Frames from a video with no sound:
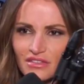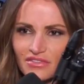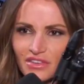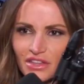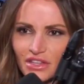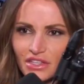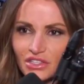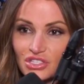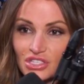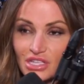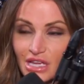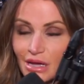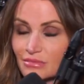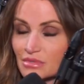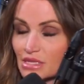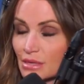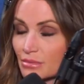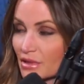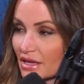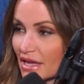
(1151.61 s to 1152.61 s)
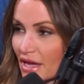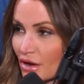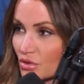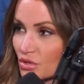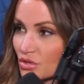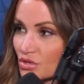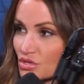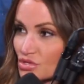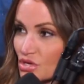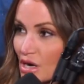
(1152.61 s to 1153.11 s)
feeling just comes up like how
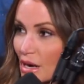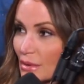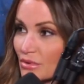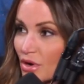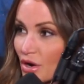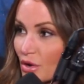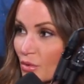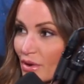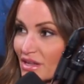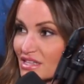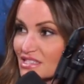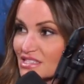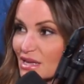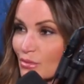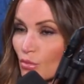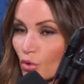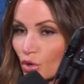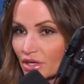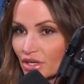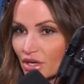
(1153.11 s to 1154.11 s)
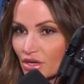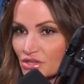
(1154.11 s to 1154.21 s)
you described on a Wednesday morning.